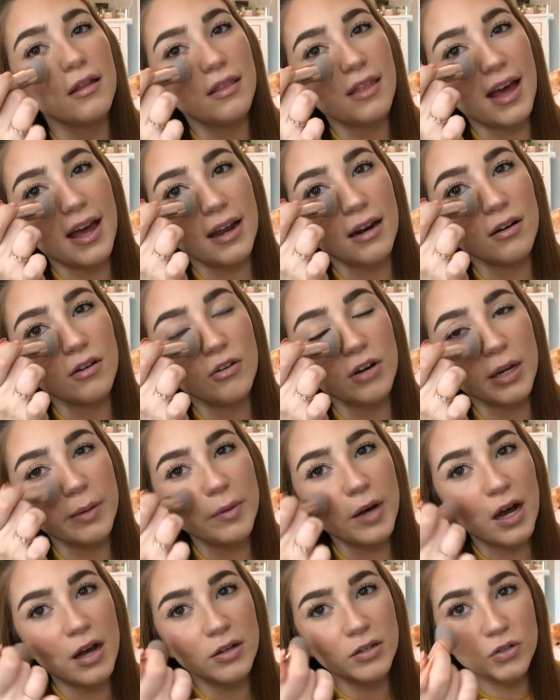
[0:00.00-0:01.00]
that
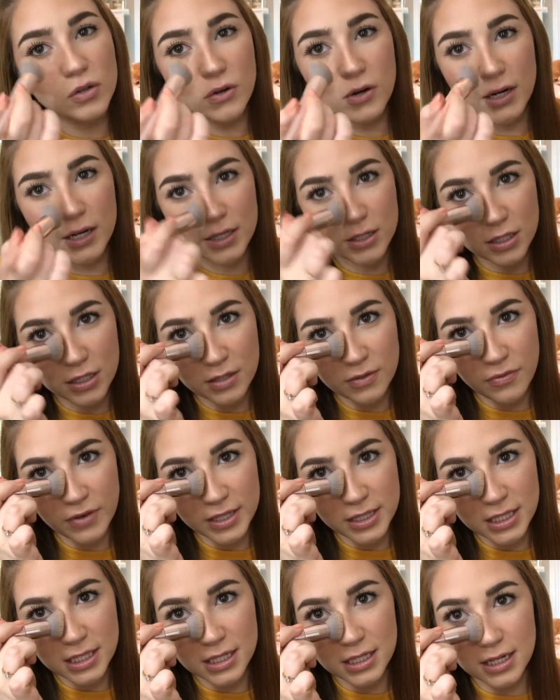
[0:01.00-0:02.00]
cream contour. It just
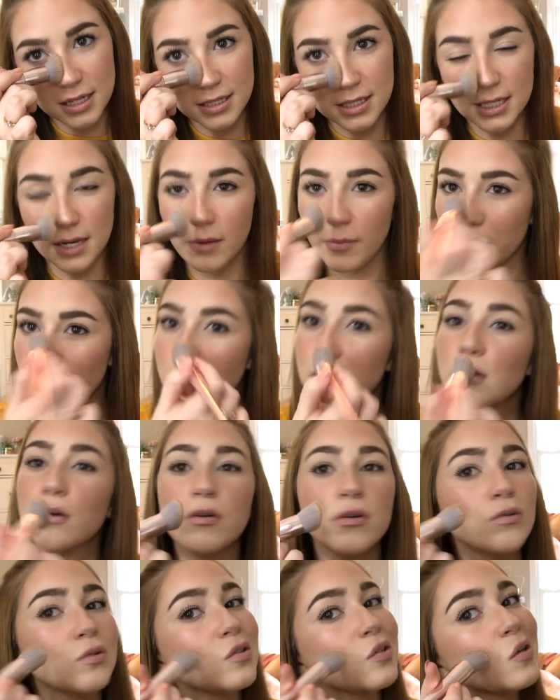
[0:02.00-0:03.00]
fits nicely on my
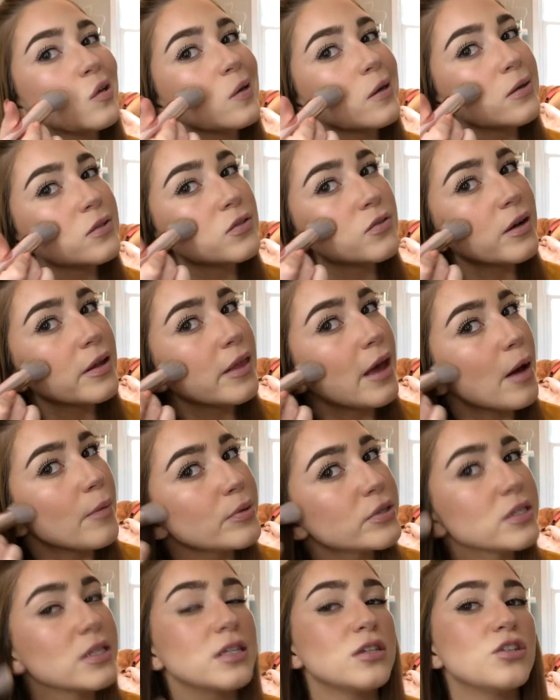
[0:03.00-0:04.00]
nose and it goes around the
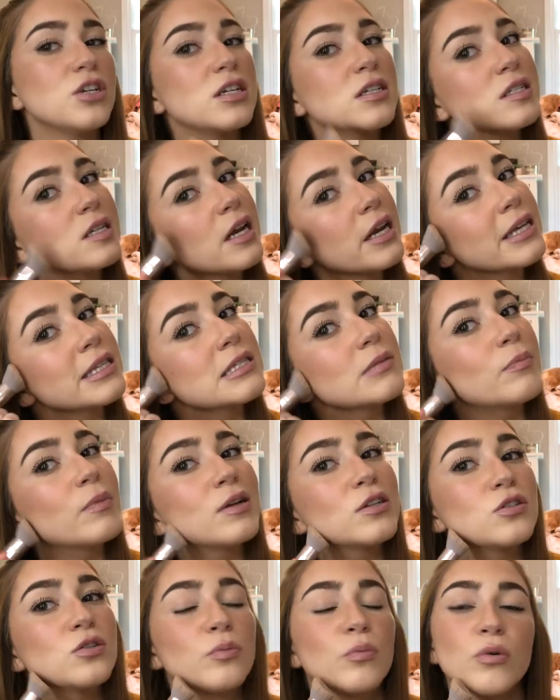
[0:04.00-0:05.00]
apples of the cheeks, and it's
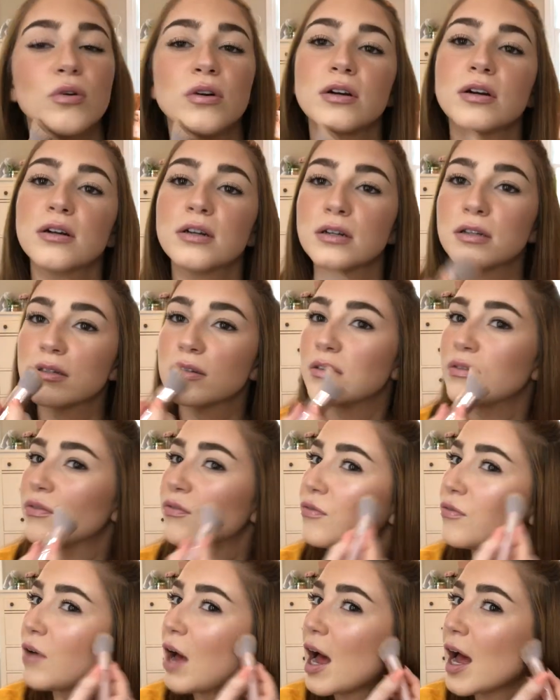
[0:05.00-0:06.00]
much more
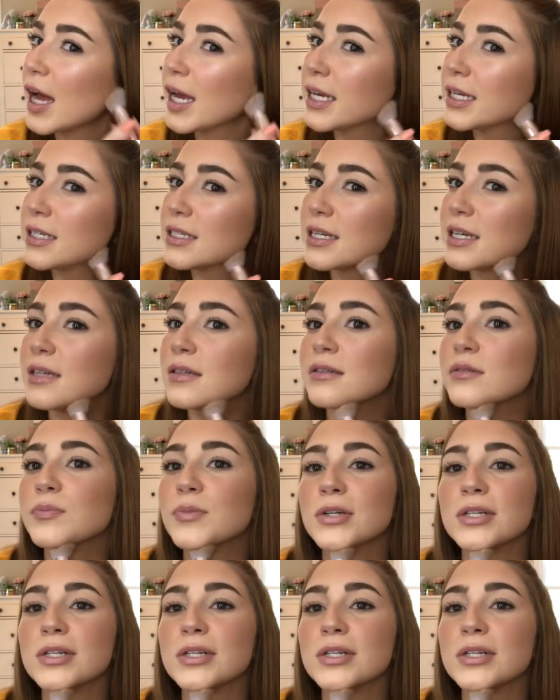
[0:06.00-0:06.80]
defined and